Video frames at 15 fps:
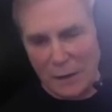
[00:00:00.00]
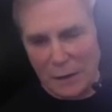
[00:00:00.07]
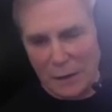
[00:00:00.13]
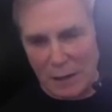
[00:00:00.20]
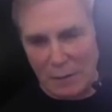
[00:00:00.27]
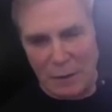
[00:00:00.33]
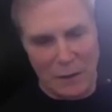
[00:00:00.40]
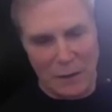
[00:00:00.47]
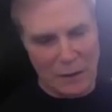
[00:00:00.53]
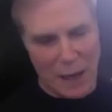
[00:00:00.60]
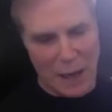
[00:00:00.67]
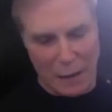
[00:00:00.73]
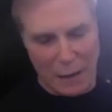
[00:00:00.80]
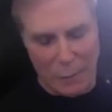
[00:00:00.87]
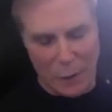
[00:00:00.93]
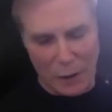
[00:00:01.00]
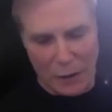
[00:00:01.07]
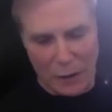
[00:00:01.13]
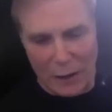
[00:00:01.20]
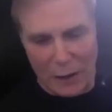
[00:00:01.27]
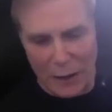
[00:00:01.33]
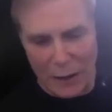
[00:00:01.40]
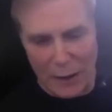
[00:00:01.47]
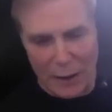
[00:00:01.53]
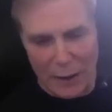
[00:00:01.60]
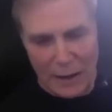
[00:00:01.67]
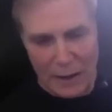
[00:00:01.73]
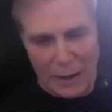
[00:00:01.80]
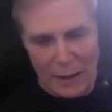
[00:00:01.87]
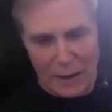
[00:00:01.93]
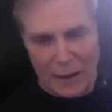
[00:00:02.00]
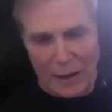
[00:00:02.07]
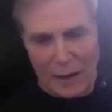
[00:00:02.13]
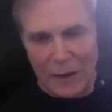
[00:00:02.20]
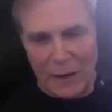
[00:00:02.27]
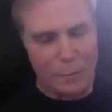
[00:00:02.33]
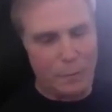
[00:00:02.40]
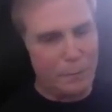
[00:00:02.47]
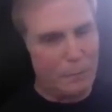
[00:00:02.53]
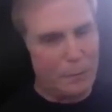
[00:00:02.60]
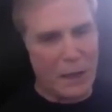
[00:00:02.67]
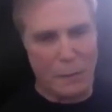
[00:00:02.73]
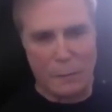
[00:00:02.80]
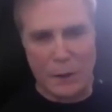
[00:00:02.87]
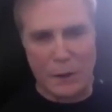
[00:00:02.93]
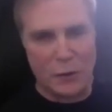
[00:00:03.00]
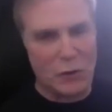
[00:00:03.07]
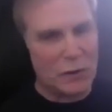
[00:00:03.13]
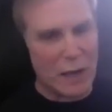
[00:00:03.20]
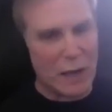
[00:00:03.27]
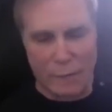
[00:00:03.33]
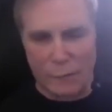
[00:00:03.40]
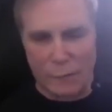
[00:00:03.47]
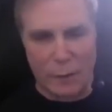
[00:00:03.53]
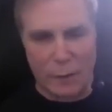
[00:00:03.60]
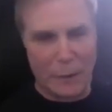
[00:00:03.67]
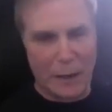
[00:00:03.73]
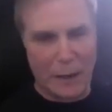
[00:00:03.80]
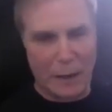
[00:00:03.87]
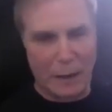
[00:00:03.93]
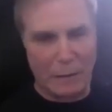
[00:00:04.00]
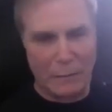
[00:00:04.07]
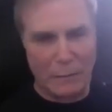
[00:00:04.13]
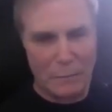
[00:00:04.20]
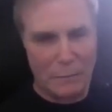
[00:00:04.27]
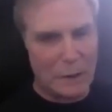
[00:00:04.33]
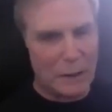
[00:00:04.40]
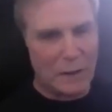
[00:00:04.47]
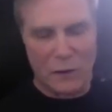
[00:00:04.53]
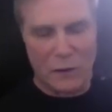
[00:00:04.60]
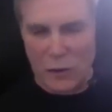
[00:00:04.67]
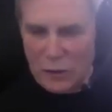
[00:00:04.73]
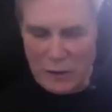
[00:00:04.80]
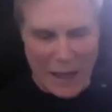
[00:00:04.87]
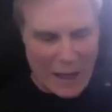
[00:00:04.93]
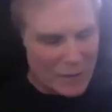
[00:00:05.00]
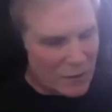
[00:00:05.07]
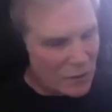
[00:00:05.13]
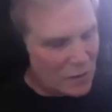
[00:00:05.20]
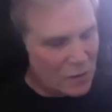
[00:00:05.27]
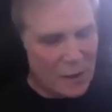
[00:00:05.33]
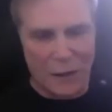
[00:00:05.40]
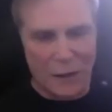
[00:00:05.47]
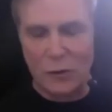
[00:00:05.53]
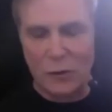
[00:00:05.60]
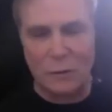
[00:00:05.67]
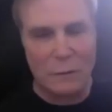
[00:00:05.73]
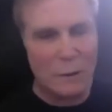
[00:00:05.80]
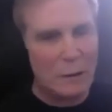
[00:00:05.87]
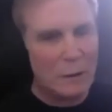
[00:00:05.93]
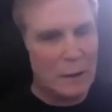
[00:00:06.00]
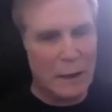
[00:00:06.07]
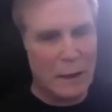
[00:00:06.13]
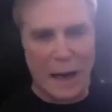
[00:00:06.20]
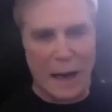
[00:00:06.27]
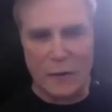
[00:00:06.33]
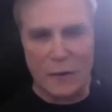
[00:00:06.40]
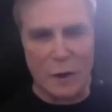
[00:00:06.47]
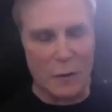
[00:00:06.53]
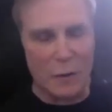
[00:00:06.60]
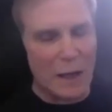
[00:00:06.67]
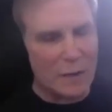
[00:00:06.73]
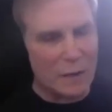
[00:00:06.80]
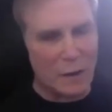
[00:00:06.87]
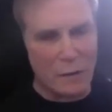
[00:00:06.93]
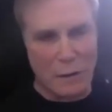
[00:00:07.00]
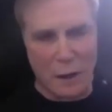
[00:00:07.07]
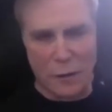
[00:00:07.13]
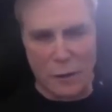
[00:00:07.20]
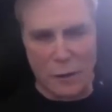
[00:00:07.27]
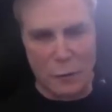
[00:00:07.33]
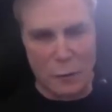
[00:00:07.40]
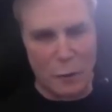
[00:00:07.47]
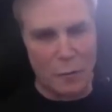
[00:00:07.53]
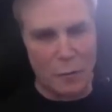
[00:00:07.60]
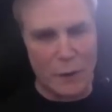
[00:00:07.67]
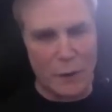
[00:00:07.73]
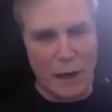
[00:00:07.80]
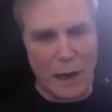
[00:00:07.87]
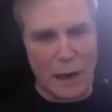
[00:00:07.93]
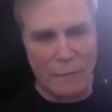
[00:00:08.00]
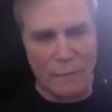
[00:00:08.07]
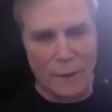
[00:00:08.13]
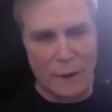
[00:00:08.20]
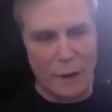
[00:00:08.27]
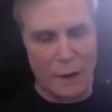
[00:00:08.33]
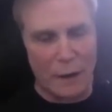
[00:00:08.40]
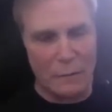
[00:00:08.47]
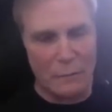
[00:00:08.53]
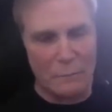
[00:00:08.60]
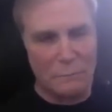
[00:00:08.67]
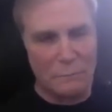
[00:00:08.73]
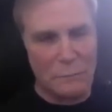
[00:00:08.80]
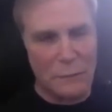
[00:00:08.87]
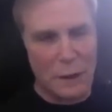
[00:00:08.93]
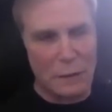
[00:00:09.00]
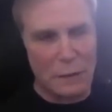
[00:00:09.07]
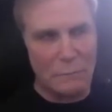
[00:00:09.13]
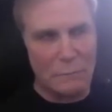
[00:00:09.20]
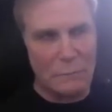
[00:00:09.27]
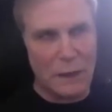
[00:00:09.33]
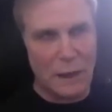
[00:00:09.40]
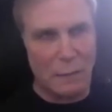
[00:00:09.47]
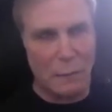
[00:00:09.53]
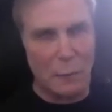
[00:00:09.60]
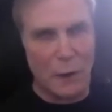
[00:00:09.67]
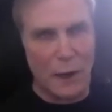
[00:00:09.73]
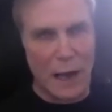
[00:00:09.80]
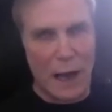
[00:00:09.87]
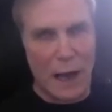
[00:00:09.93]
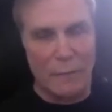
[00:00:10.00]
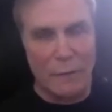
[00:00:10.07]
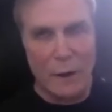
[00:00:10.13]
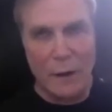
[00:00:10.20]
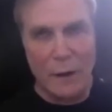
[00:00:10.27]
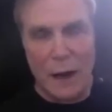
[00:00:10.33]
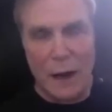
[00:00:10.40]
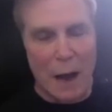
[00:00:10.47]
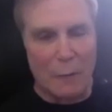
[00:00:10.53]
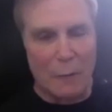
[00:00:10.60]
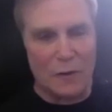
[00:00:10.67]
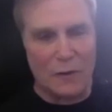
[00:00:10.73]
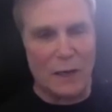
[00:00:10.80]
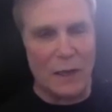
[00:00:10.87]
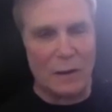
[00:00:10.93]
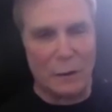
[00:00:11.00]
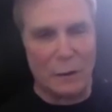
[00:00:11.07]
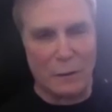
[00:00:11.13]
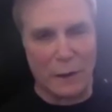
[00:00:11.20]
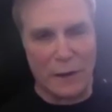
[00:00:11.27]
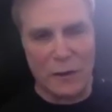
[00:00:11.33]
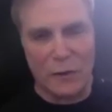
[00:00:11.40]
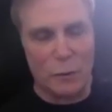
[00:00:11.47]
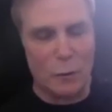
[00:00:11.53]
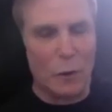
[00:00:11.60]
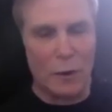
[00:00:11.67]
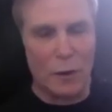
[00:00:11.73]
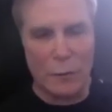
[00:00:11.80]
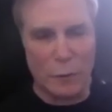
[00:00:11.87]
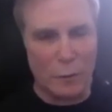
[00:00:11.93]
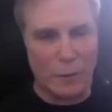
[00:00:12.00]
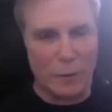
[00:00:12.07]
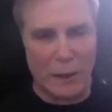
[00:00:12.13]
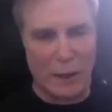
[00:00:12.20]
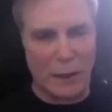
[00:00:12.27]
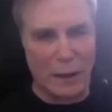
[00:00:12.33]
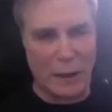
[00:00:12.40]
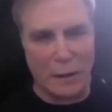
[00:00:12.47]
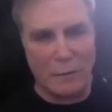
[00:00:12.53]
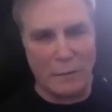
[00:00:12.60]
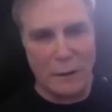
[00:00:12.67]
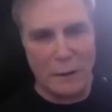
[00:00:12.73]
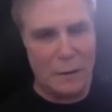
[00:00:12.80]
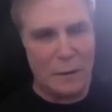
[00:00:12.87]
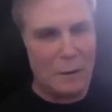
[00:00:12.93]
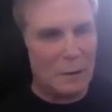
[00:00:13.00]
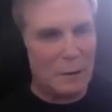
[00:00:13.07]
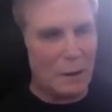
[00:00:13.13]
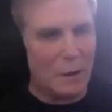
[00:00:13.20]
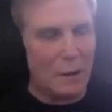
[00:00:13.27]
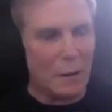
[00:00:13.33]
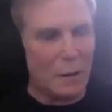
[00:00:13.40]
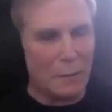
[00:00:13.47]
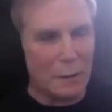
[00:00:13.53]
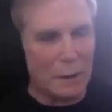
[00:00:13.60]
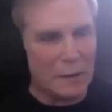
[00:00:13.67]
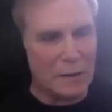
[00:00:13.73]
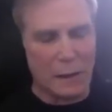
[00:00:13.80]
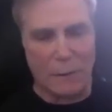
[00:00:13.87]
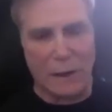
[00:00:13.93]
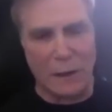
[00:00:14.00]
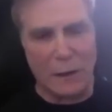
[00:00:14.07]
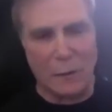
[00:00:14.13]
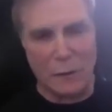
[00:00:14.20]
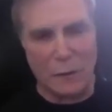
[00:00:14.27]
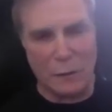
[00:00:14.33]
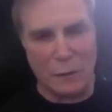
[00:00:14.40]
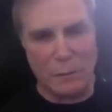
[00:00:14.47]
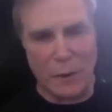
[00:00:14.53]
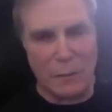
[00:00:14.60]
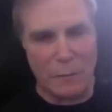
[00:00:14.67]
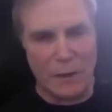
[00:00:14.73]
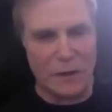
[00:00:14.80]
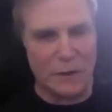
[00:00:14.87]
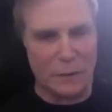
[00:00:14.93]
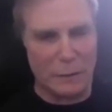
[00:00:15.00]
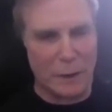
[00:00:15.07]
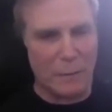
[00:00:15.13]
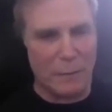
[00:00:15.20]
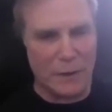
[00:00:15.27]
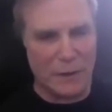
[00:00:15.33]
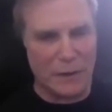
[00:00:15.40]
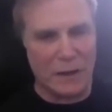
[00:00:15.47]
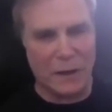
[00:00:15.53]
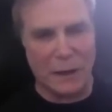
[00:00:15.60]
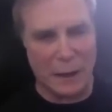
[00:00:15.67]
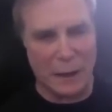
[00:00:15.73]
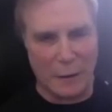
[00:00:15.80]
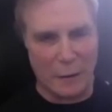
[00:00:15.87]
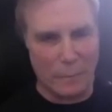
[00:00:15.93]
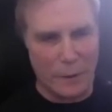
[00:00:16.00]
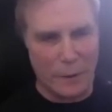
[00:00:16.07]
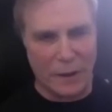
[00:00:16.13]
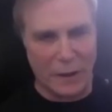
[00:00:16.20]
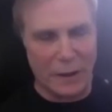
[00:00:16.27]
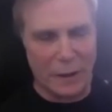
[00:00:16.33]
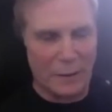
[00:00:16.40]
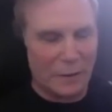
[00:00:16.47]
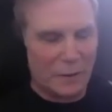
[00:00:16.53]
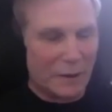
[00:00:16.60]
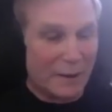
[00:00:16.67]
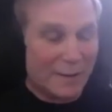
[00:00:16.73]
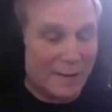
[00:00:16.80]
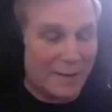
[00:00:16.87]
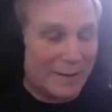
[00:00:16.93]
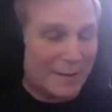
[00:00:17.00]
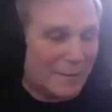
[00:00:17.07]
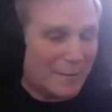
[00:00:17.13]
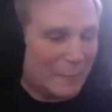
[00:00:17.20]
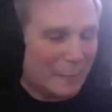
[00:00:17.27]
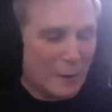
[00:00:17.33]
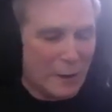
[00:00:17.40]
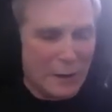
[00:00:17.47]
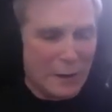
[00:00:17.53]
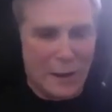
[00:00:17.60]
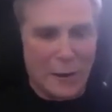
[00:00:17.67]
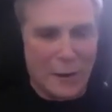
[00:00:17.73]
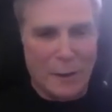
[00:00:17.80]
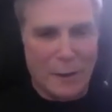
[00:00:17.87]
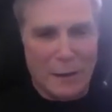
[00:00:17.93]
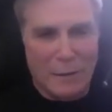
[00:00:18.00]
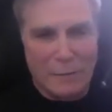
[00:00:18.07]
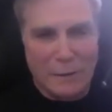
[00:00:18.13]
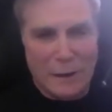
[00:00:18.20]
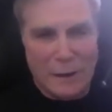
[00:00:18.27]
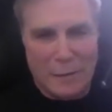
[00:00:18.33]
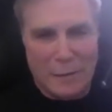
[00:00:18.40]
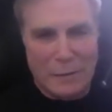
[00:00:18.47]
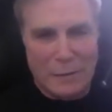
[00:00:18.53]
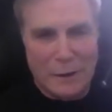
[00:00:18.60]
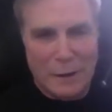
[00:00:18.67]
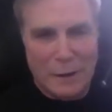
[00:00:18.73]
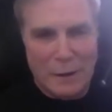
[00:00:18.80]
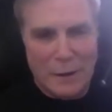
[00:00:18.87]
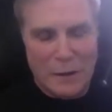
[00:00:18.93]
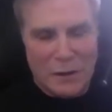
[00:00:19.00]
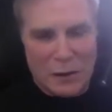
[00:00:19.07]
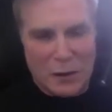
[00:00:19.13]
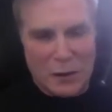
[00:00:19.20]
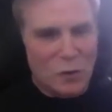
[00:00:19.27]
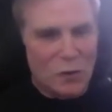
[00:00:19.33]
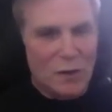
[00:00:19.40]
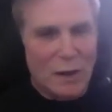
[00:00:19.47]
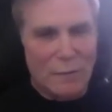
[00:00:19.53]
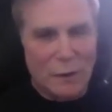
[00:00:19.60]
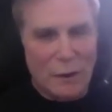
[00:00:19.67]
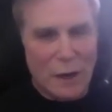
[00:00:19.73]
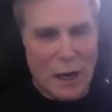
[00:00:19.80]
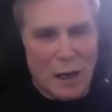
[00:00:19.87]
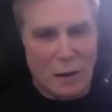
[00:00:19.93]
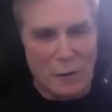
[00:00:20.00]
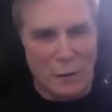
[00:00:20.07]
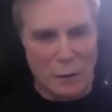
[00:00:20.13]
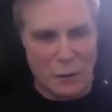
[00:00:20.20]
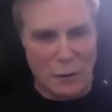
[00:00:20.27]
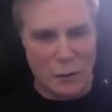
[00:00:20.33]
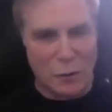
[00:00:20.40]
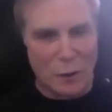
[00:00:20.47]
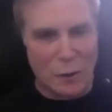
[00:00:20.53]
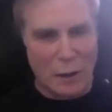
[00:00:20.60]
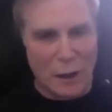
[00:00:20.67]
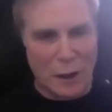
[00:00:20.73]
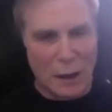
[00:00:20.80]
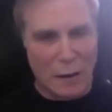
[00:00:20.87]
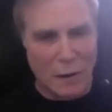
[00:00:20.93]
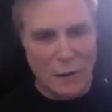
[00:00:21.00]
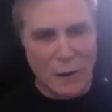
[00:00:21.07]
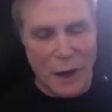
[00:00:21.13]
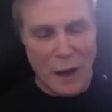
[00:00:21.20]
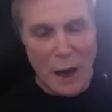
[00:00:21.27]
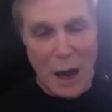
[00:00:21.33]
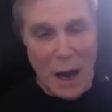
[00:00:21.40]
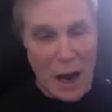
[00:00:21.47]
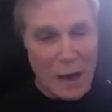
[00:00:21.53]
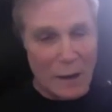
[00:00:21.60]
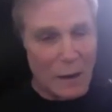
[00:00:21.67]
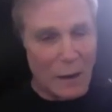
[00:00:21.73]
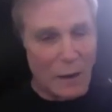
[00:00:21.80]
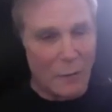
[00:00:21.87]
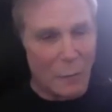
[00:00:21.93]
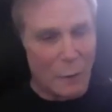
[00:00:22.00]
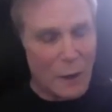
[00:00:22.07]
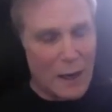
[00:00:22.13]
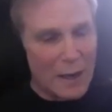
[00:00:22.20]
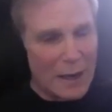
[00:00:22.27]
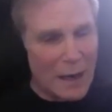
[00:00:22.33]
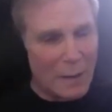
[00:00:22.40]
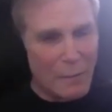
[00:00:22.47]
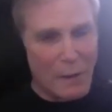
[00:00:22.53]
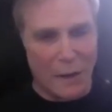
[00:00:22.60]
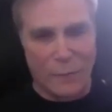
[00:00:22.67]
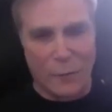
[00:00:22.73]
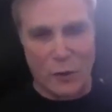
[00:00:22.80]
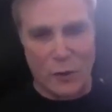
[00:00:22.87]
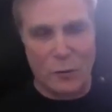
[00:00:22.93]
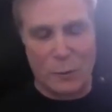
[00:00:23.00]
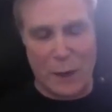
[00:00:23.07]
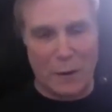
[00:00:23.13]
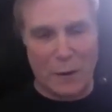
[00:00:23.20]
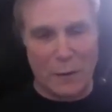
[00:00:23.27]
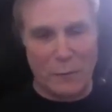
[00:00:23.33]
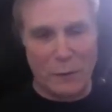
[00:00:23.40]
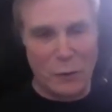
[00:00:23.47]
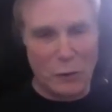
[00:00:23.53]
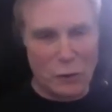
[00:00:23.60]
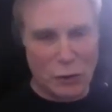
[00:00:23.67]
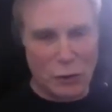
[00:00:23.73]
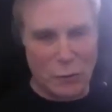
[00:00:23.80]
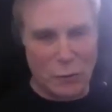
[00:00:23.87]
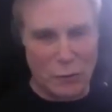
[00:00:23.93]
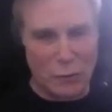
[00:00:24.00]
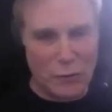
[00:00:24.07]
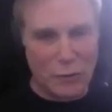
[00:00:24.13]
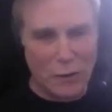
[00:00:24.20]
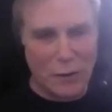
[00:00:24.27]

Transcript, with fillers: team. He's the head of marketing. He's, he pinches every penny it mm just that's just nature. Mm-hmm. So that's another group that I find that that would have. I would say the least ones would be, you know, uh, somebody who's a, a, biz, a bazillionaire, billionaire. He's like, eh, I don't really care about you know six or seven dollars or twenty dollars. I know when I got my first pair of new shoes